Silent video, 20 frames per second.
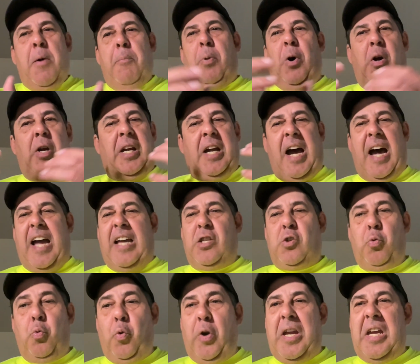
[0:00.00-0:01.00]
But,
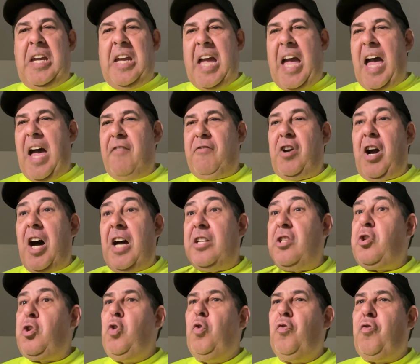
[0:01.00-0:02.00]
guys, we have
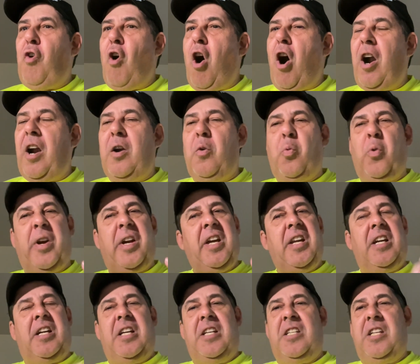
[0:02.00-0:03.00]
gone too far. We're going
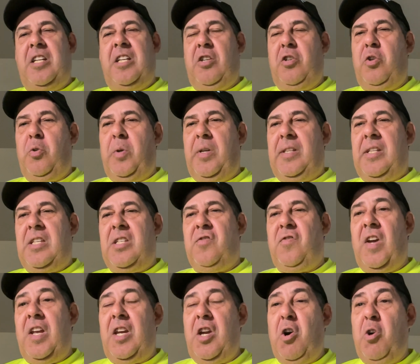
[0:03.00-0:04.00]
to continue doing these
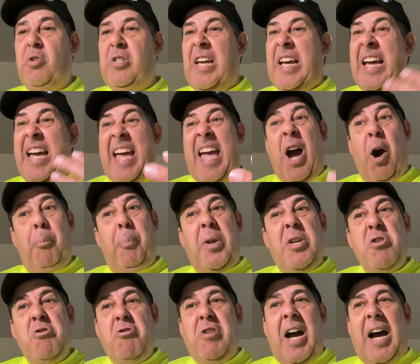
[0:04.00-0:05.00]
videos, helping
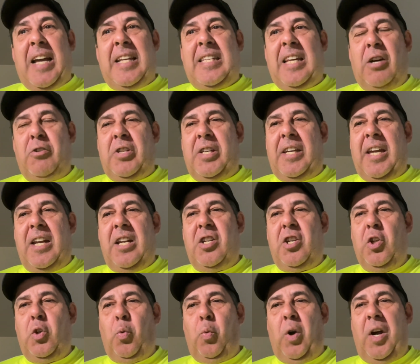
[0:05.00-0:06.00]
you guys out to get
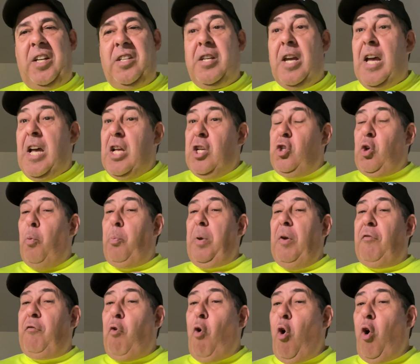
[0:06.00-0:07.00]
into the runs. So,
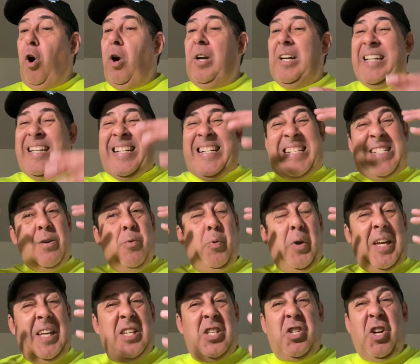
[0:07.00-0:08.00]
before
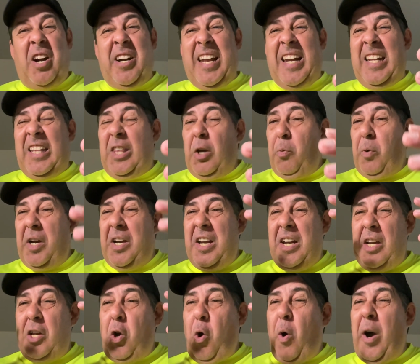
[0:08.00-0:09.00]
we start anything, we're going
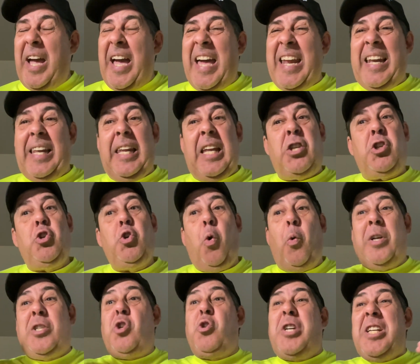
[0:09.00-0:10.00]
to go ahead and let you know
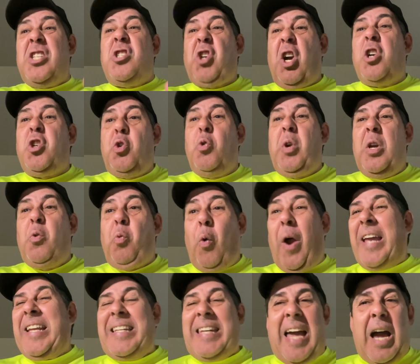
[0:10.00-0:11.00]
what you can start doing
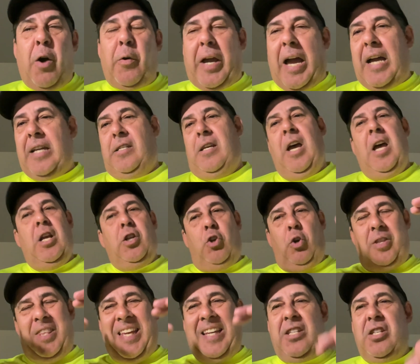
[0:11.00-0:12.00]
right now, guys. So
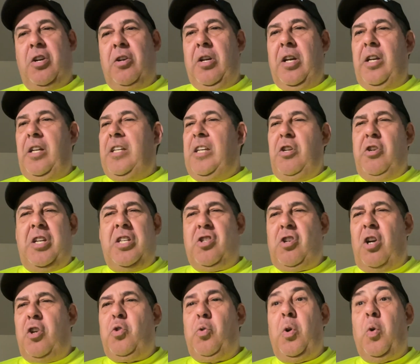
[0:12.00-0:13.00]
things you can
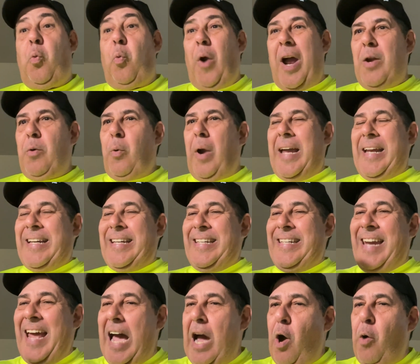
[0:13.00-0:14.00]
start doing right
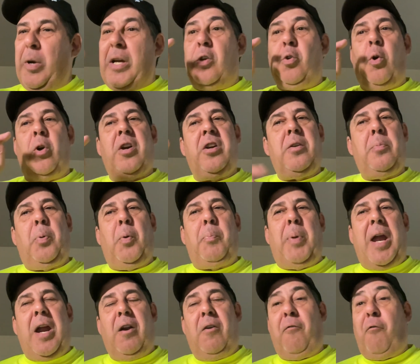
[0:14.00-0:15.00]
now in order to
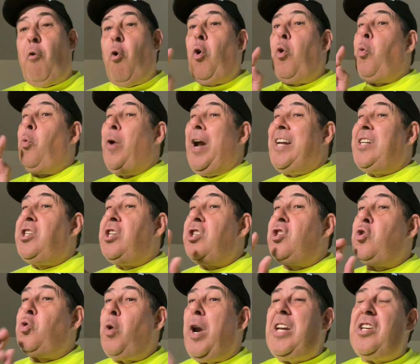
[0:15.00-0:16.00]
prepare for
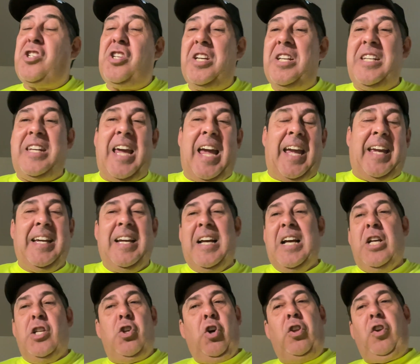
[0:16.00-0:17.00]
registration day.
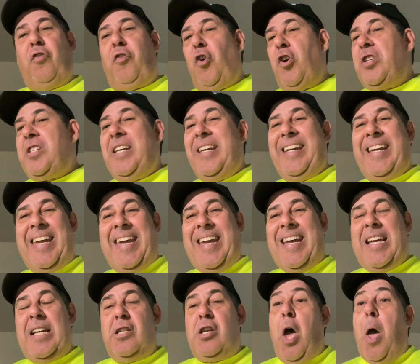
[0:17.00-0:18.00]
So the first thing
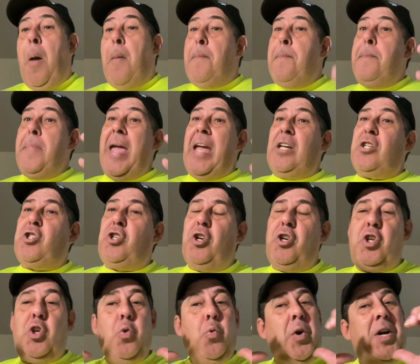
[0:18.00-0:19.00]
is, make sure
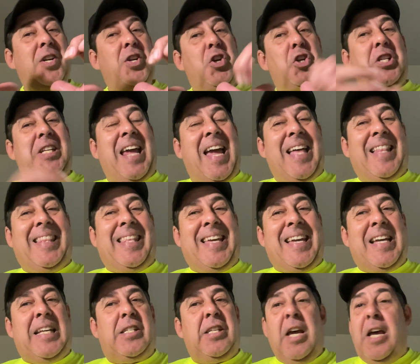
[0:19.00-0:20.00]
you understand
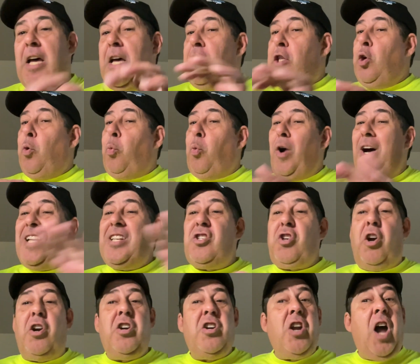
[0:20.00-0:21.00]
this. The runs
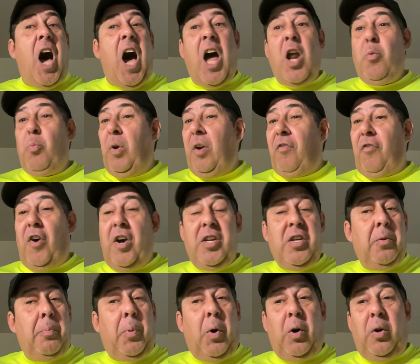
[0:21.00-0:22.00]
are
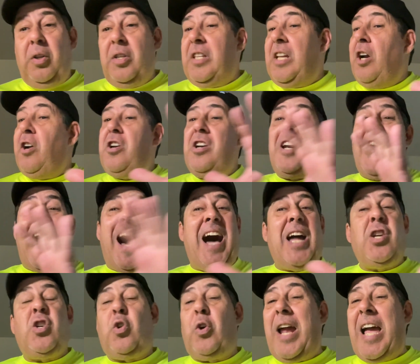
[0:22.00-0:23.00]
non-refundable. They're
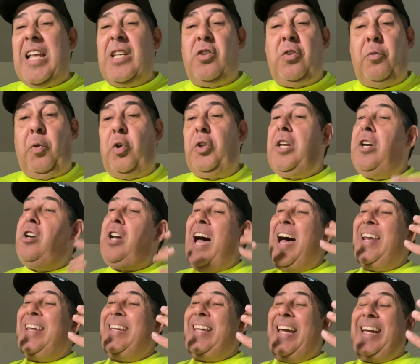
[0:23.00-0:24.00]
non-transferable. They're
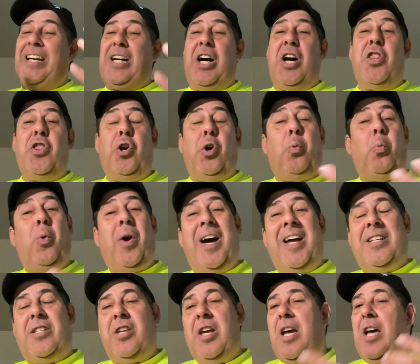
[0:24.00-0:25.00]
not like other
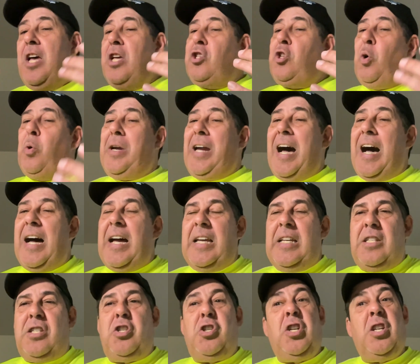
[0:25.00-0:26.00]
runs. So
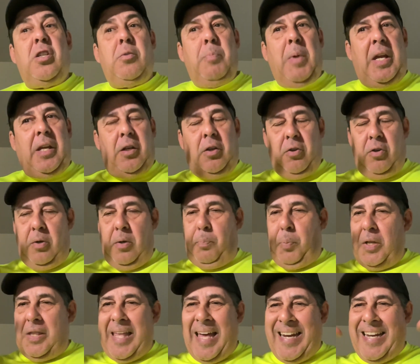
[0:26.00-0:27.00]
guys, just
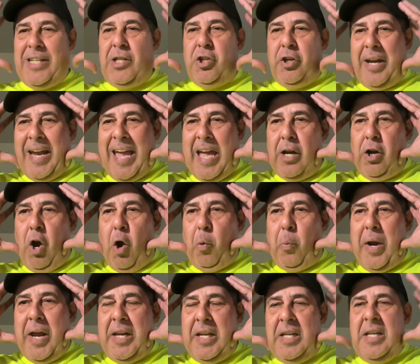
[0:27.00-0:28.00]
put that in your head
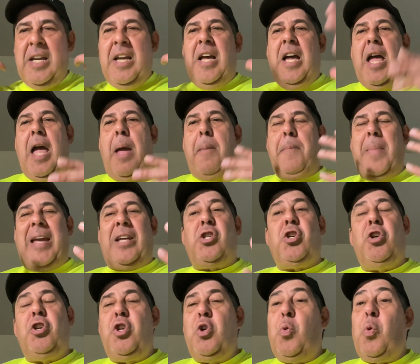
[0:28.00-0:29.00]
already and make
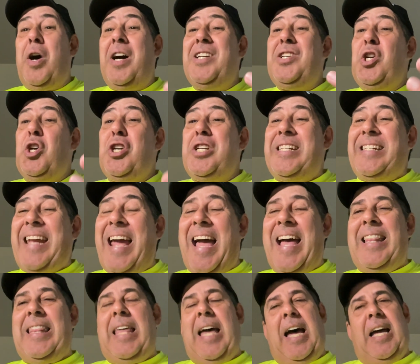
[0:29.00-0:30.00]
sure you
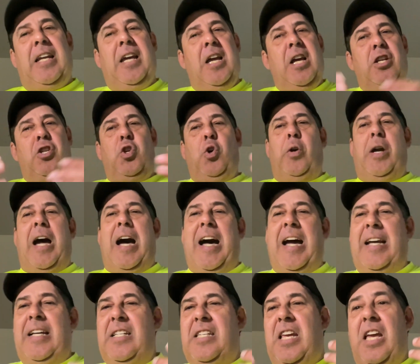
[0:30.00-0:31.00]
understand that. So
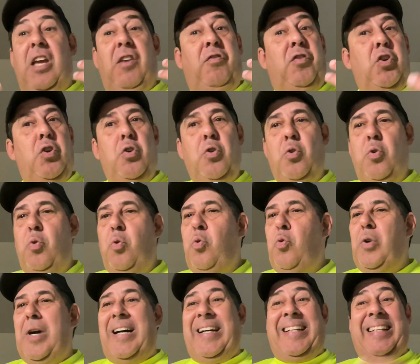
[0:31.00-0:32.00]
guys, if you
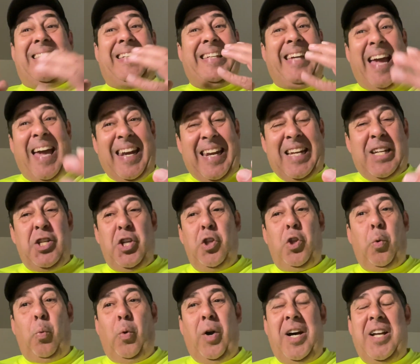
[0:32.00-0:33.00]
get into
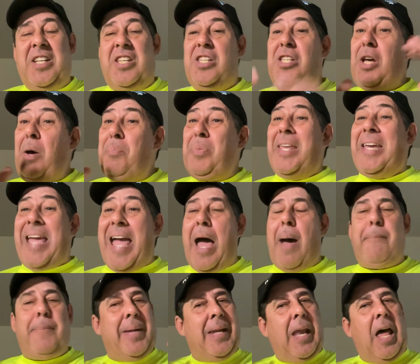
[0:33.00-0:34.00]
the run, something
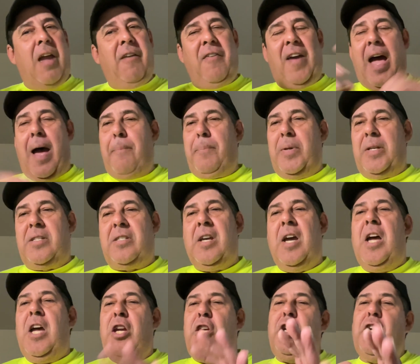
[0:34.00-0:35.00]
happened, life happens,
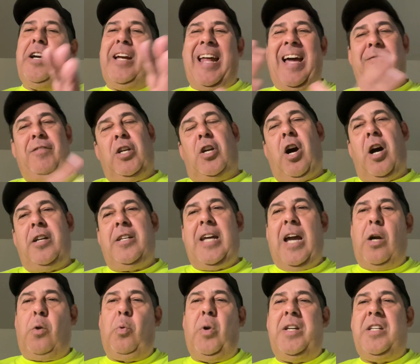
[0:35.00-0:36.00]
you're going to have to
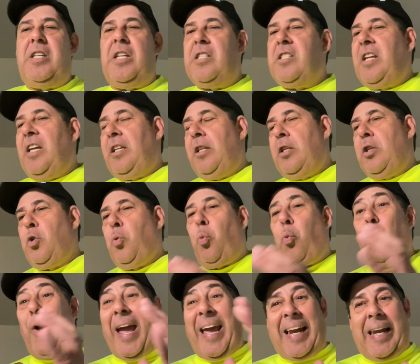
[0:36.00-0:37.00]
contact Run Disney
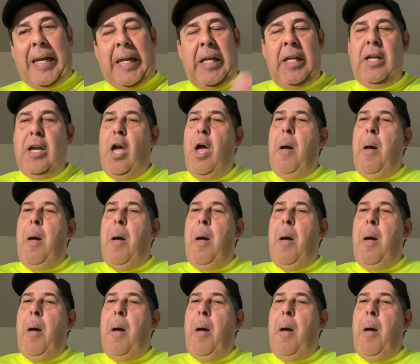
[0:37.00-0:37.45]
directly.